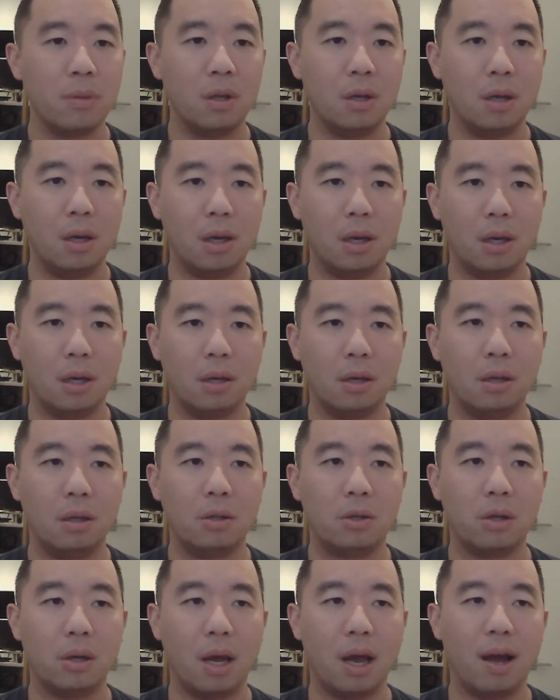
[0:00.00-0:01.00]
And
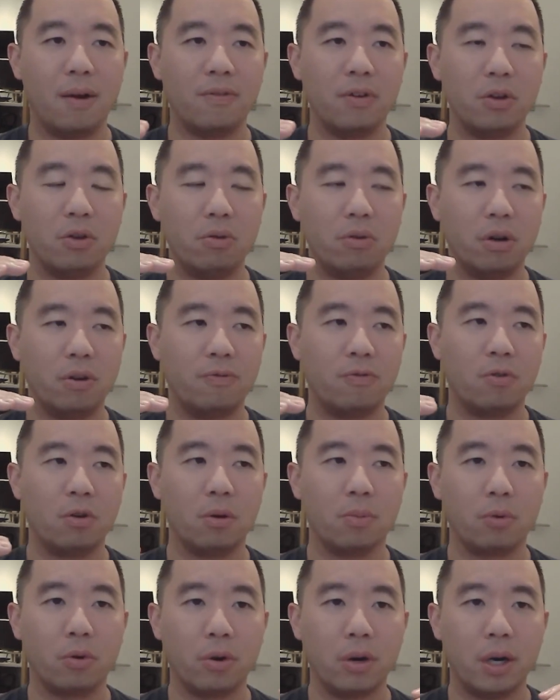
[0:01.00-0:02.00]
to have a
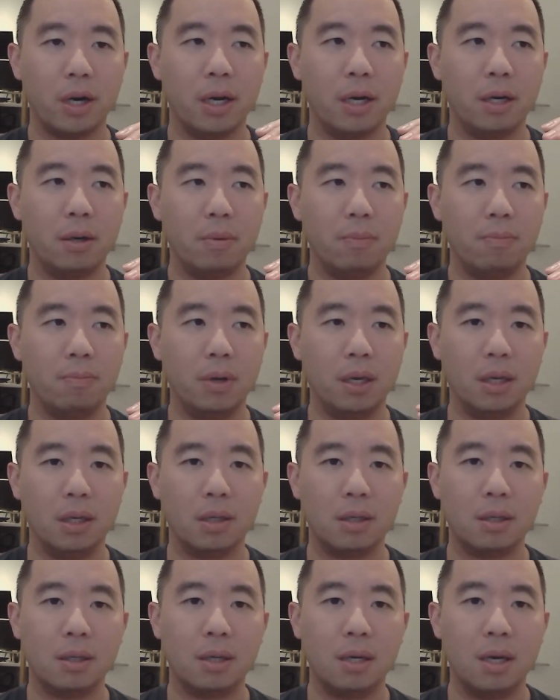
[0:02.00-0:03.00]
uniform grade
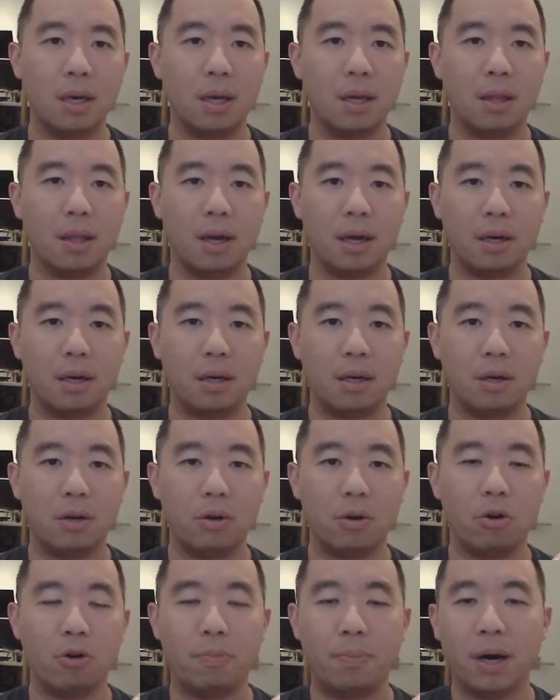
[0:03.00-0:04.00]
means that
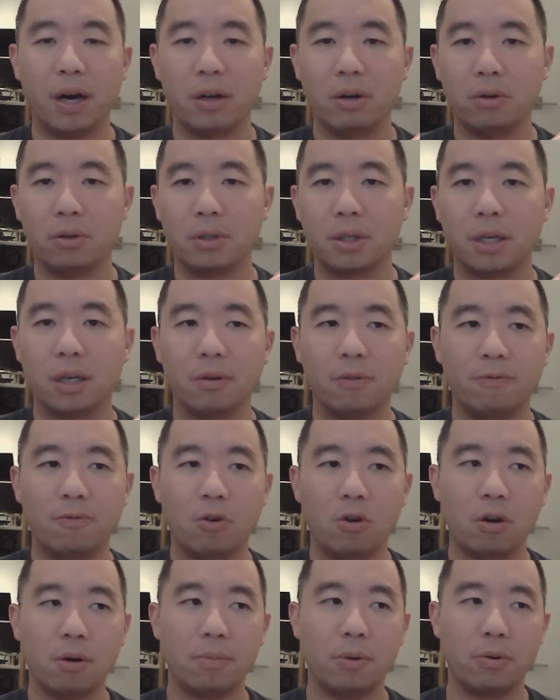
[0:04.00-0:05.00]
no puddles can
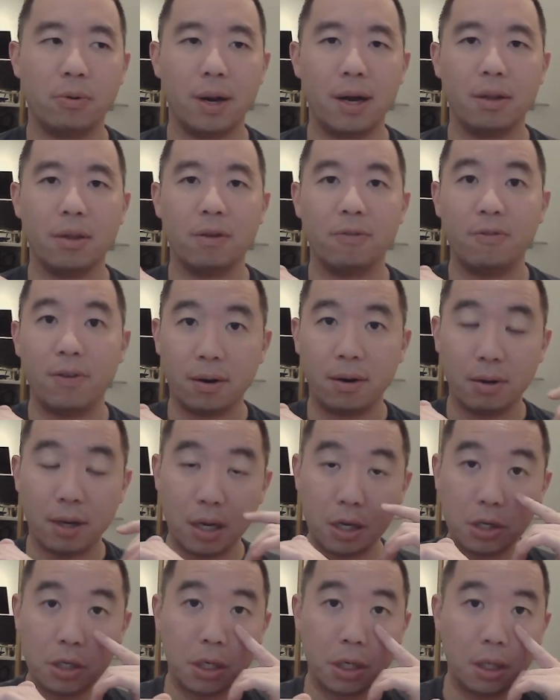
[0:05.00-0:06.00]
form around the
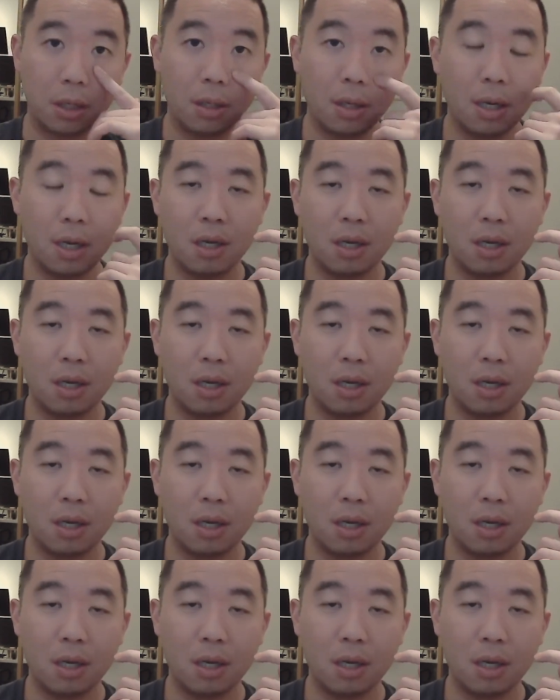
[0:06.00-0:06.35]
foundation.